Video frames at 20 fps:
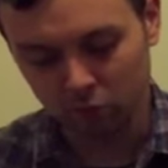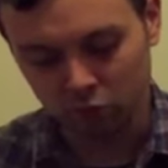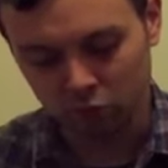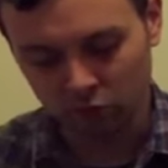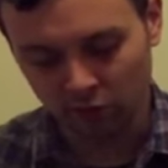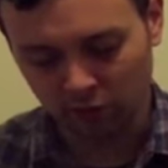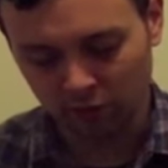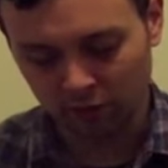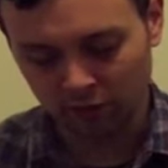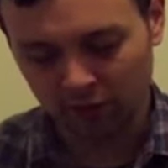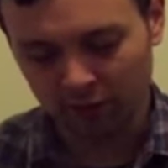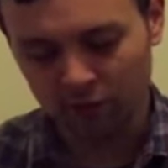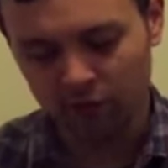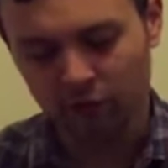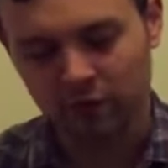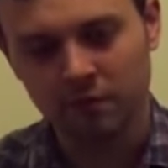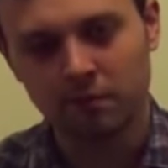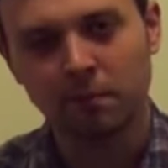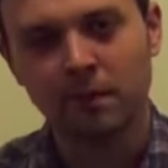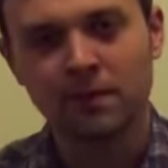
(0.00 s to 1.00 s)
journal
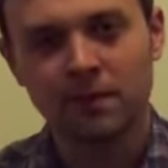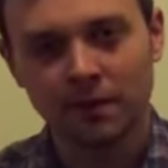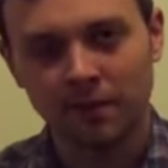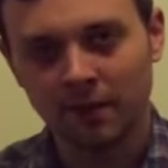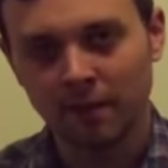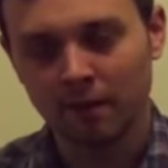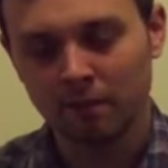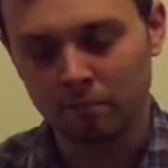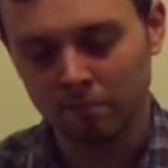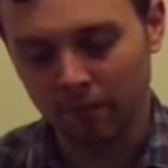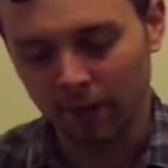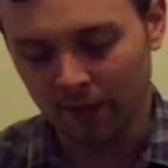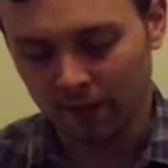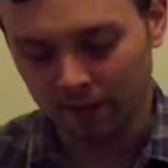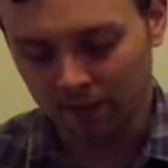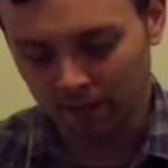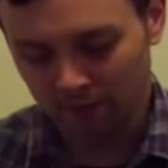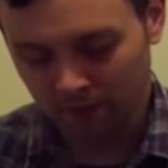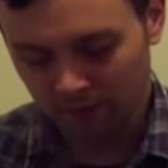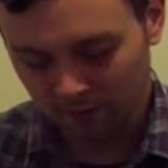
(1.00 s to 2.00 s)
entries basically
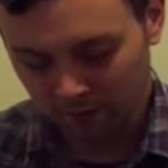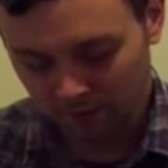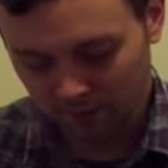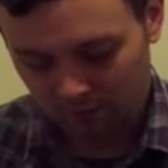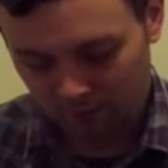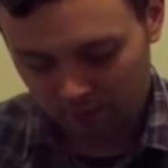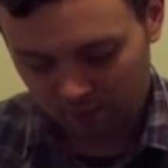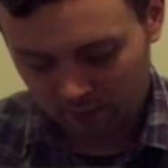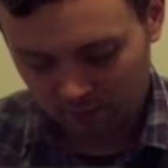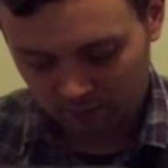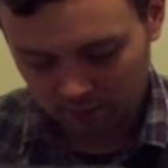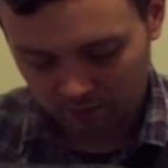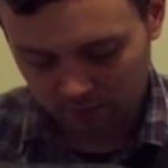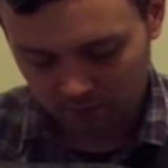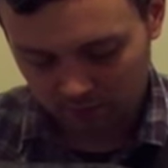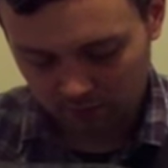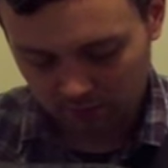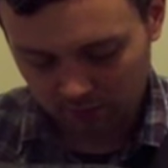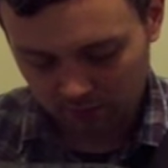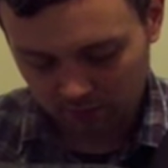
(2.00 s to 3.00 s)
embedded
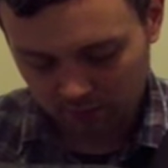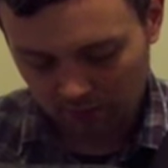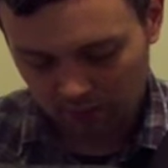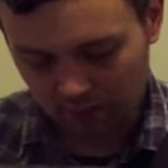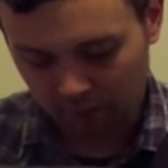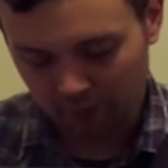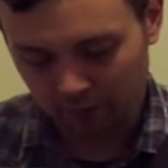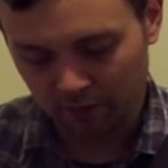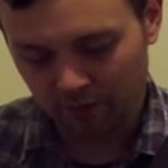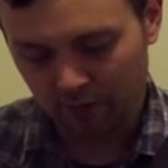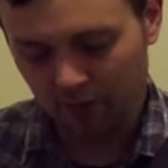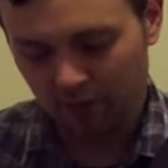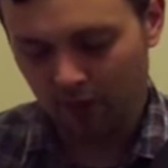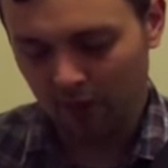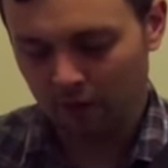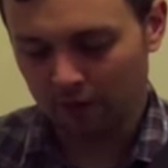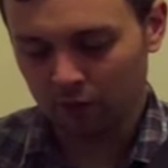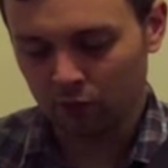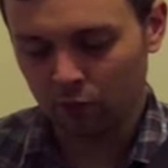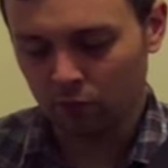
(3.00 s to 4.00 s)
in there.
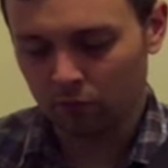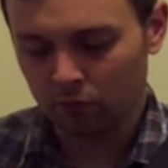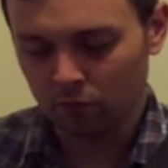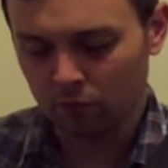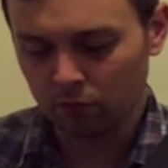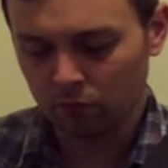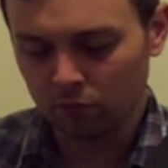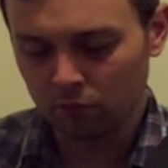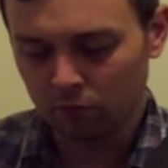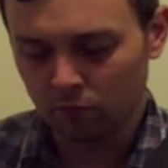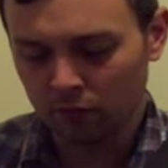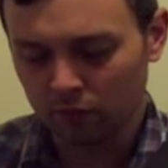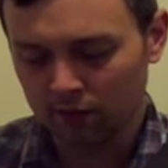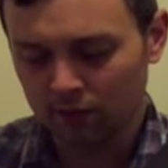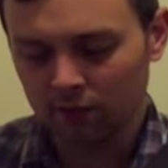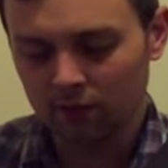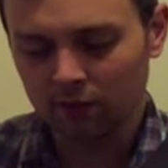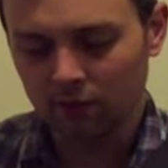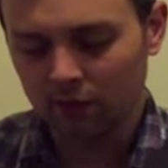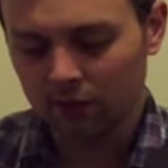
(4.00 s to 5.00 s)

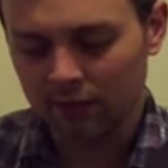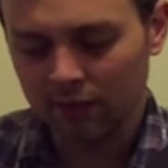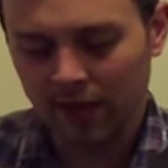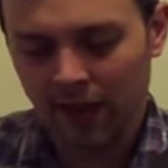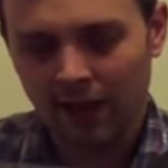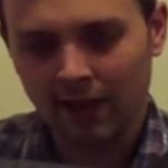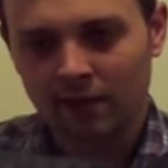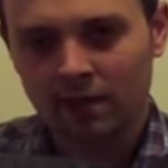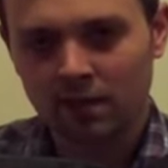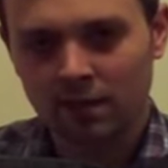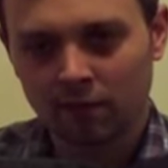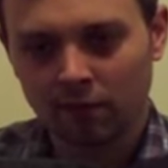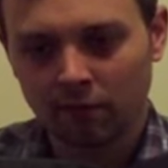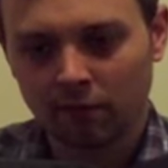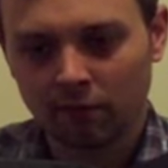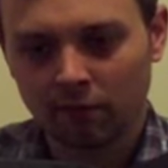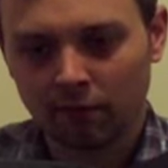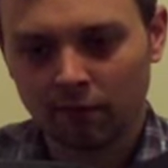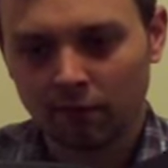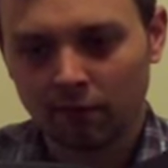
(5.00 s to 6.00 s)
The text
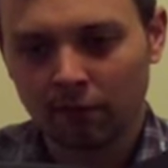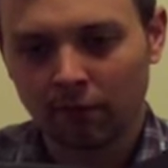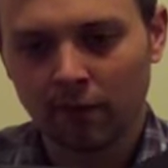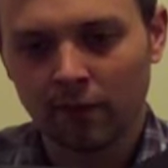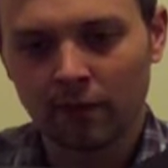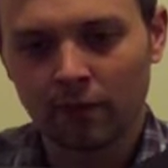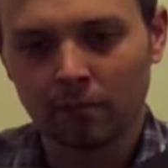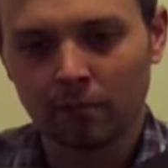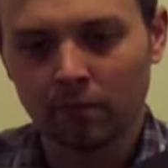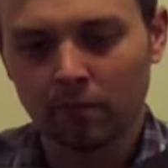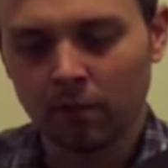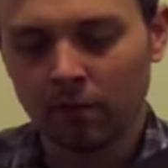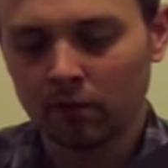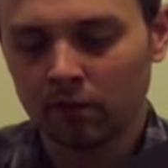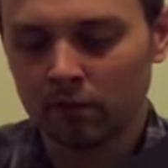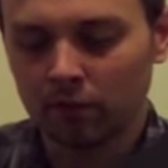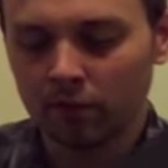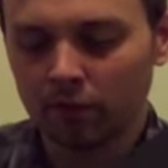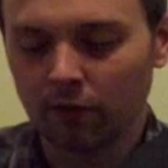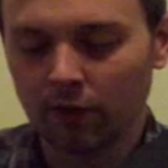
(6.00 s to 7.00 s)
from
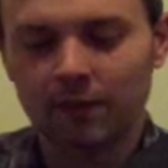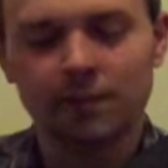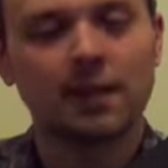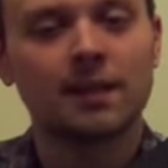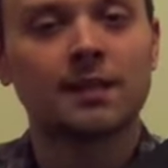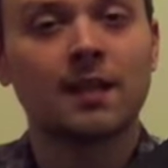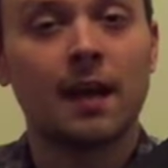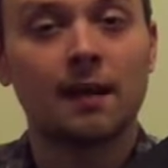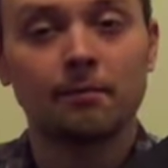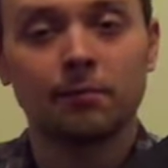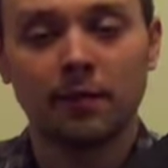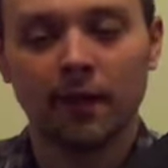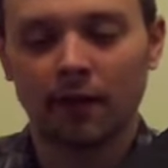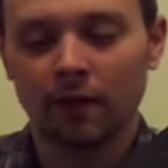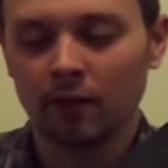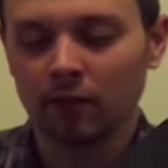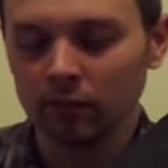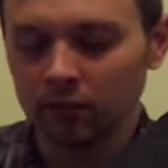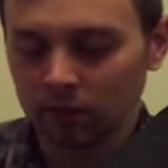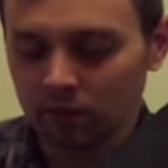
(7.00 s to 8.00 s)
things I typed
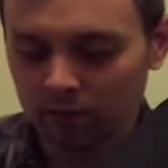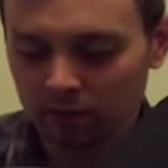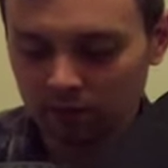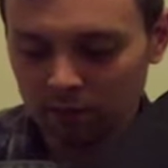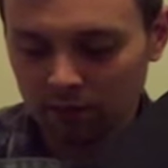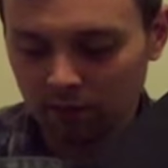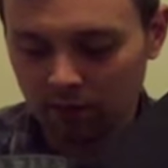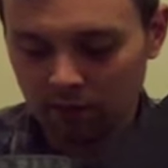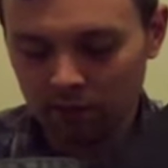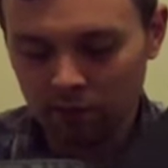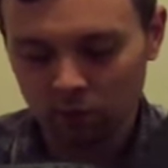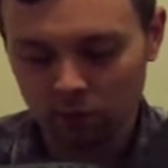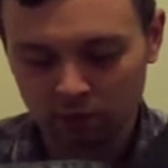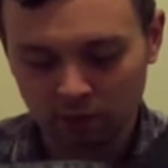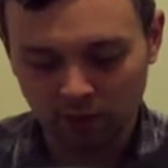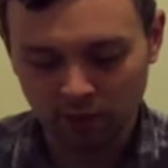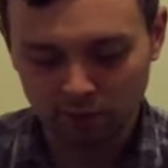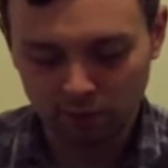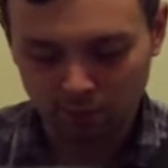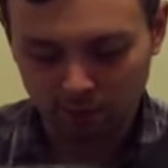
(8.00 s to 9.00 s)
out on an old
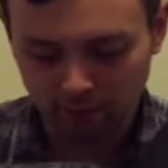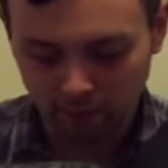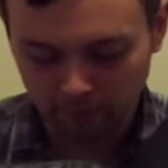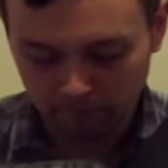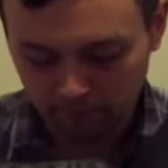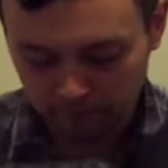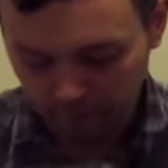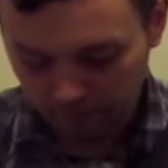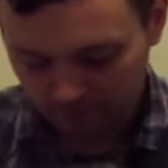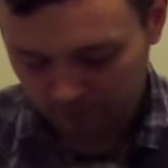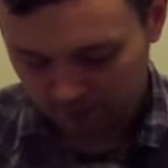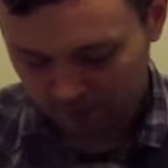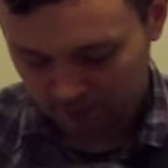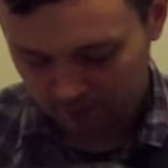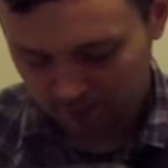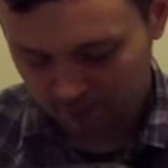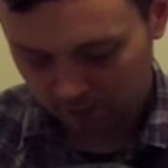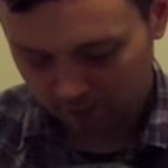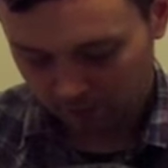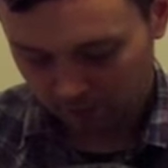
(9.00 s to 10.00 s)
typewriter
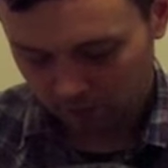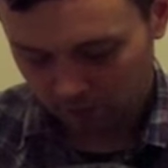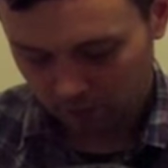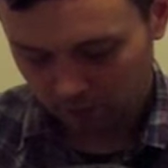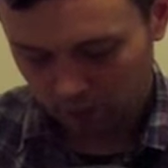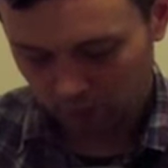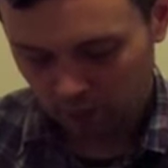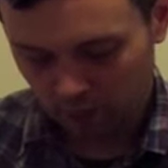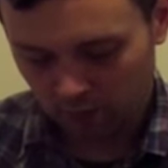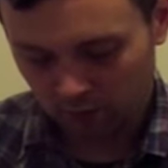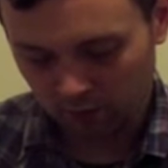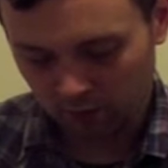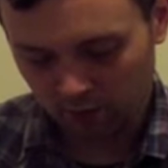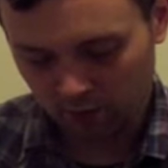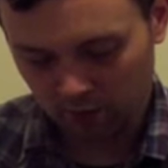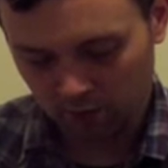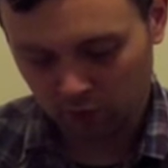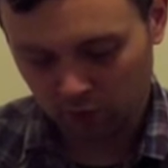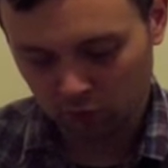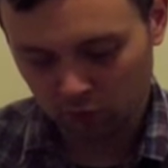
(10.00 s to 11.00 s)

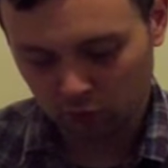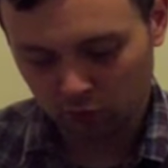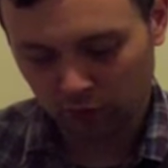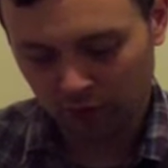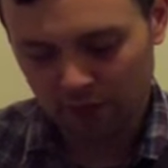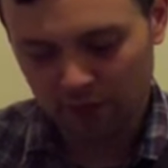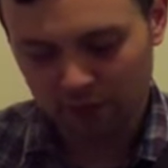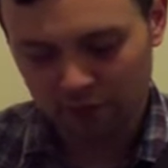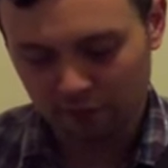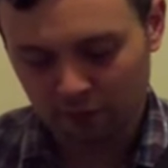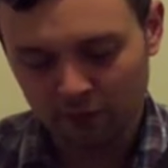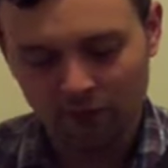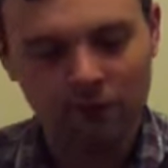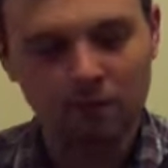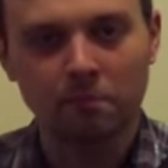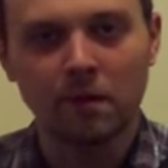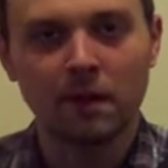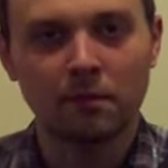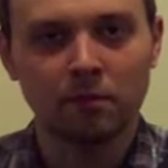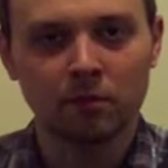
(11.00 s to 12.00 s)
are transferred
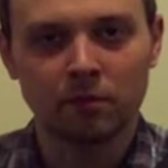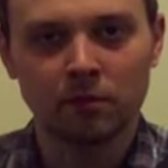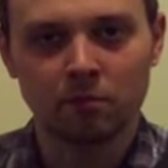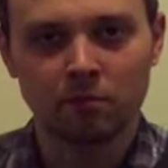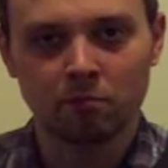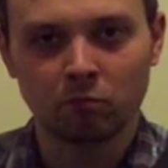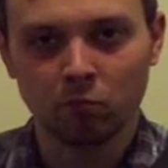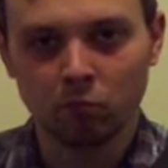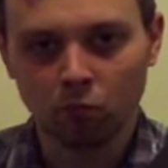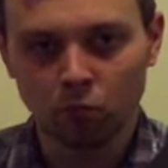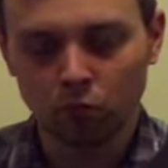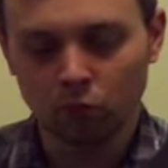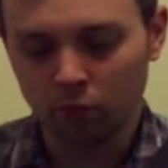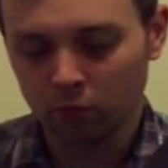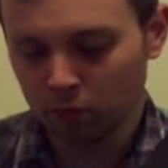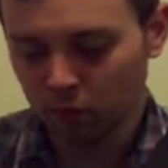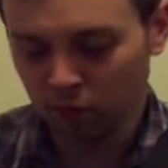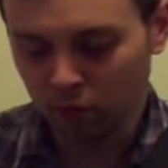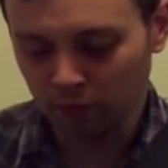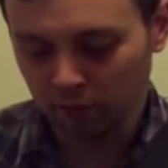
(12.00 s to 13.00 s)
and the paper's
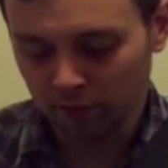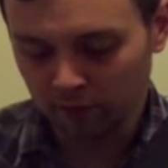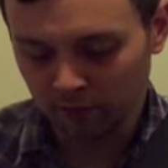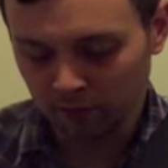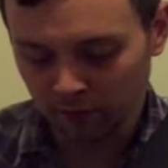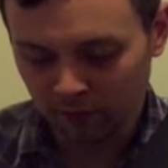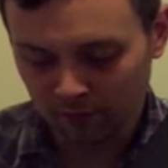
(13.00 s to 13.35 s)
removed.